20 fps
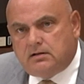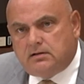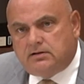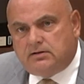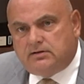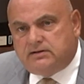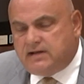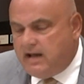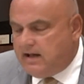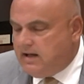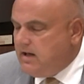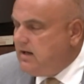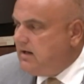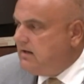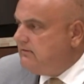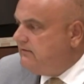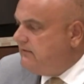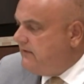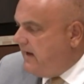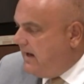They're taking
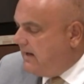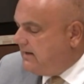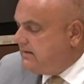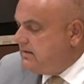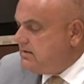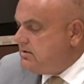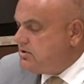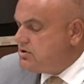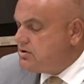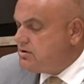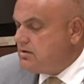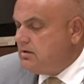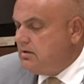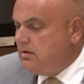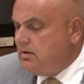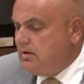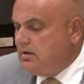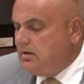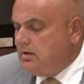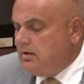advantage
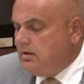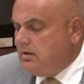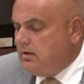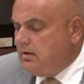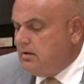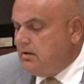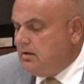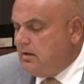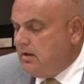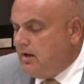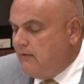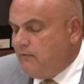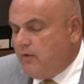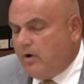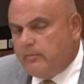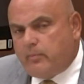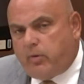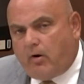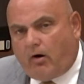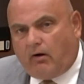of
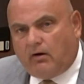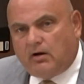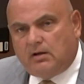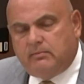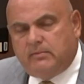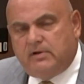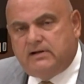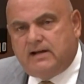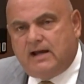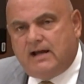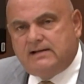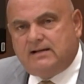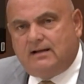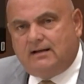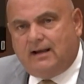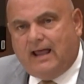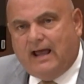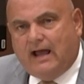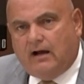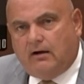what Parliament has
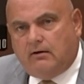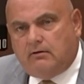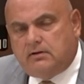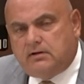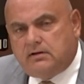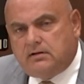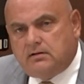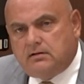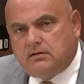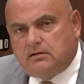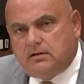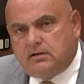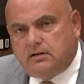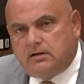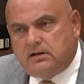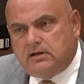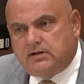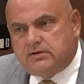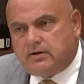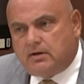allowed
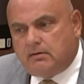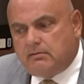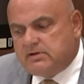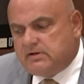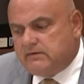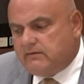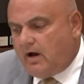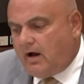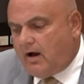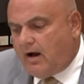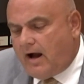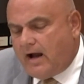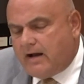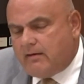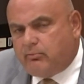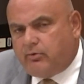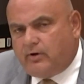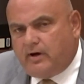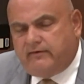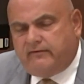in terms of a
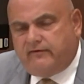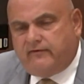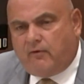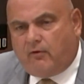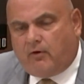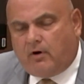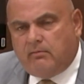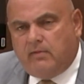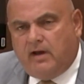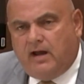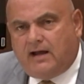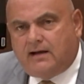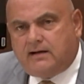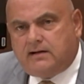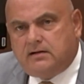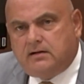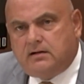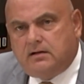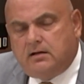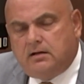hybrid
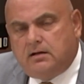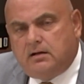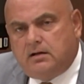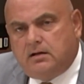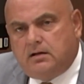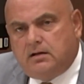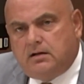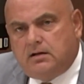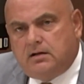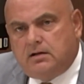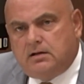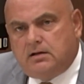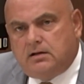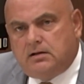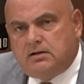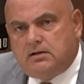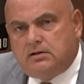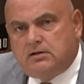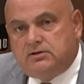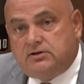format
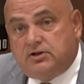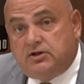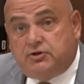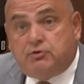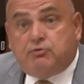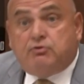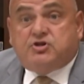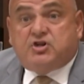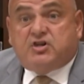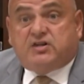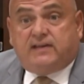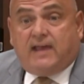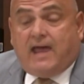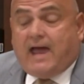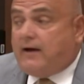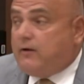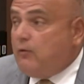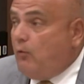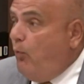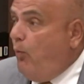to do just
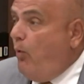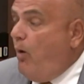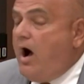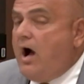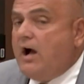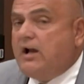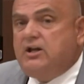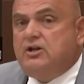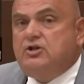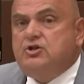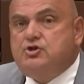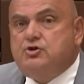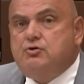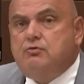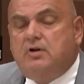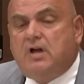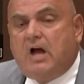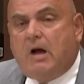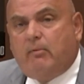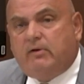that, walk and
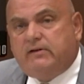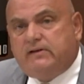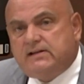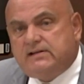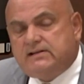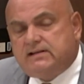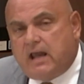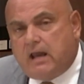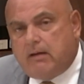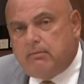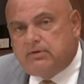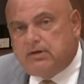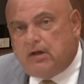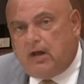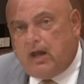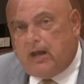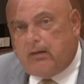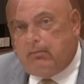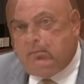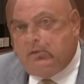chew gum at the same
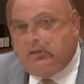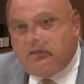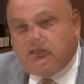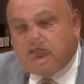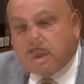time.